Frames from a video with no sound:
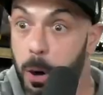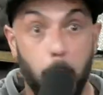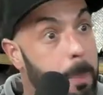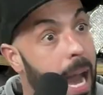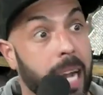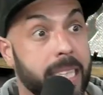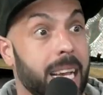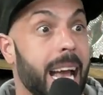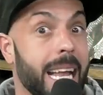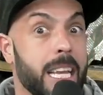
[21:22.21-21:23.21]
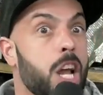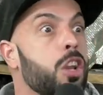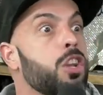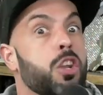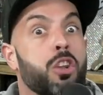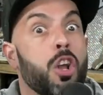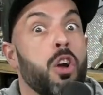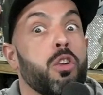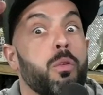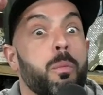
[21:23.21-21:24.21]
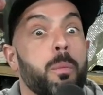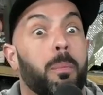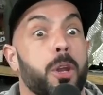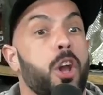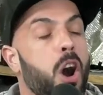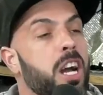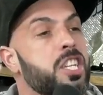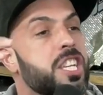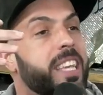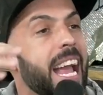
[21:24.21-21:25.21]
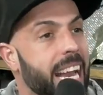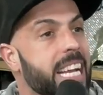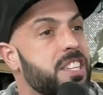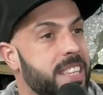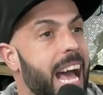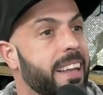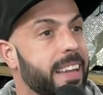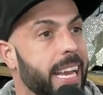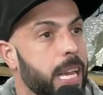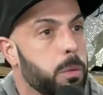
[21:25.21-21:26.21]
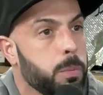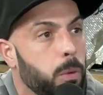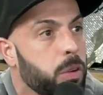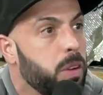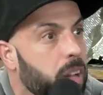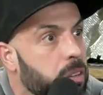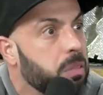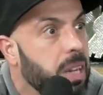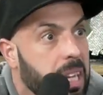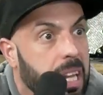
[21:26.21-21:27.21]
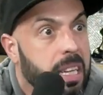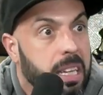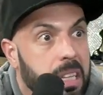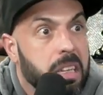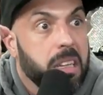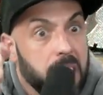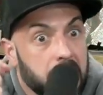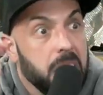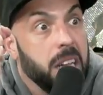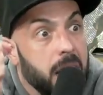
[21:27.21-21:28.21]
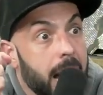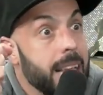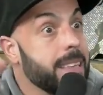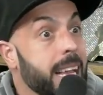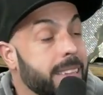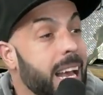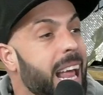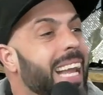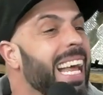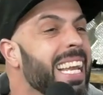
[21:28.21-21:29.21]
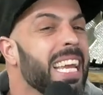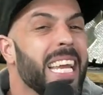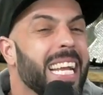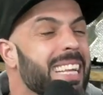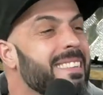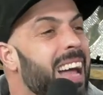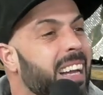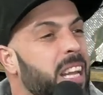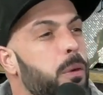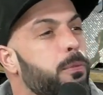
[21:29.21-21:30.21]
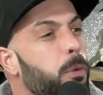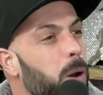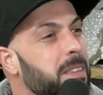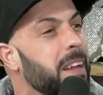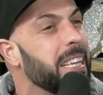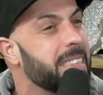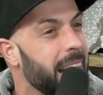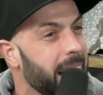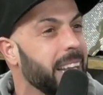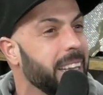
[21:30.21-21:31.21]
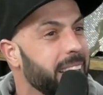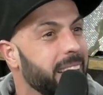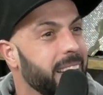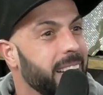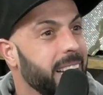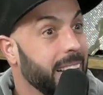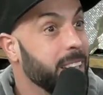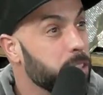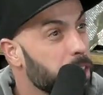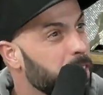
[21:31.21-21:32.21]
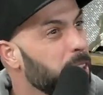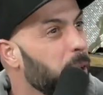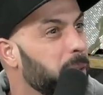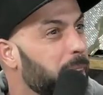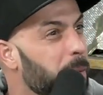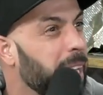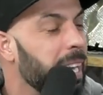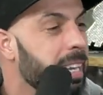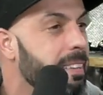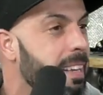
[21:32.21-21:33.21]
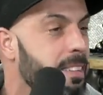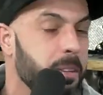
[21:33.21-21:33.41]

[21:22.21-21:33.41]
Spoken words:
Pro boxer. And Bernard just aged that day. He was moving around the ring like, uh-huh. and his legs got it. And then he gets knocked out, falls on his head. Like, you know, directly on his head.